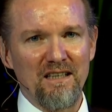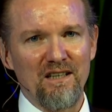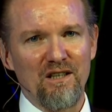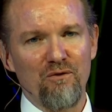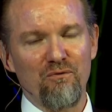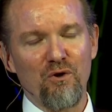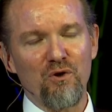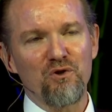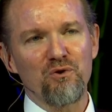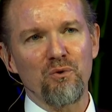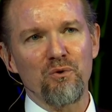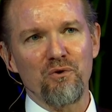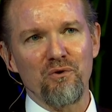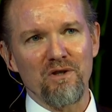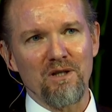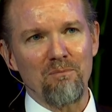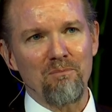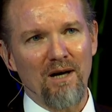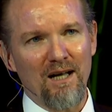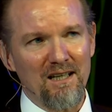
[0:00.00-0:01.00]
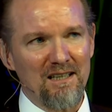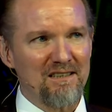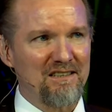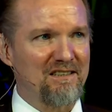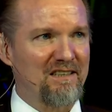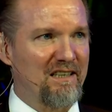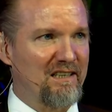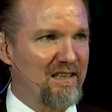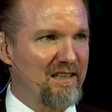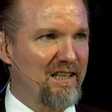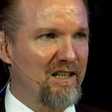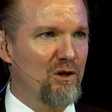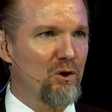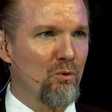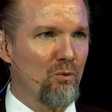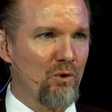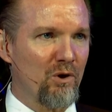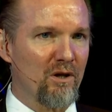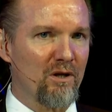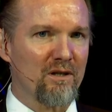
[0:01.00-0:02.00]
the folks who are doing the policy and
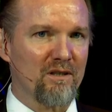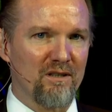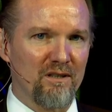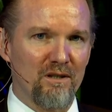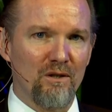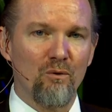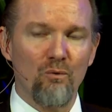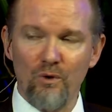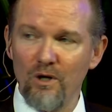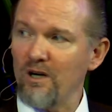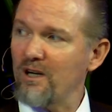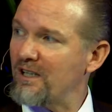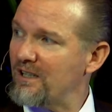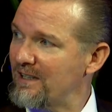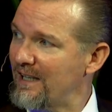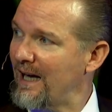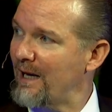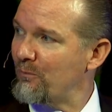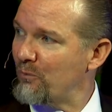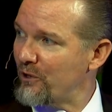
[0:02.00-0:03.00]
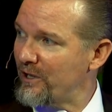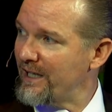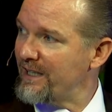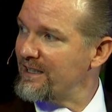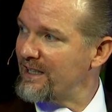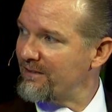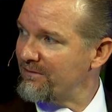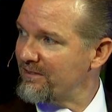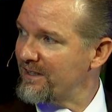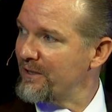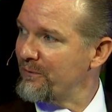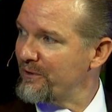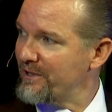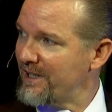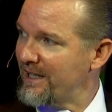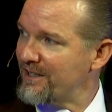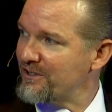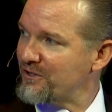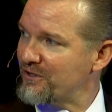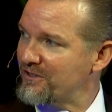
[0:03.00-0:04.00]
legal work, we are collaborating definitely with
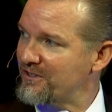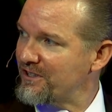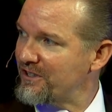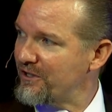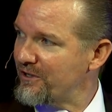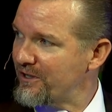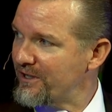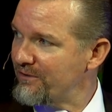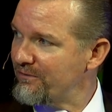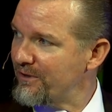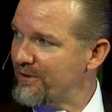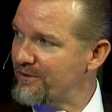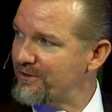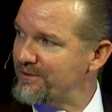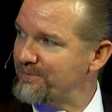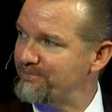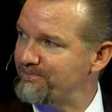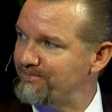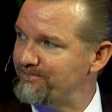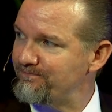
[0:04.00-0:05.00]
national security folks.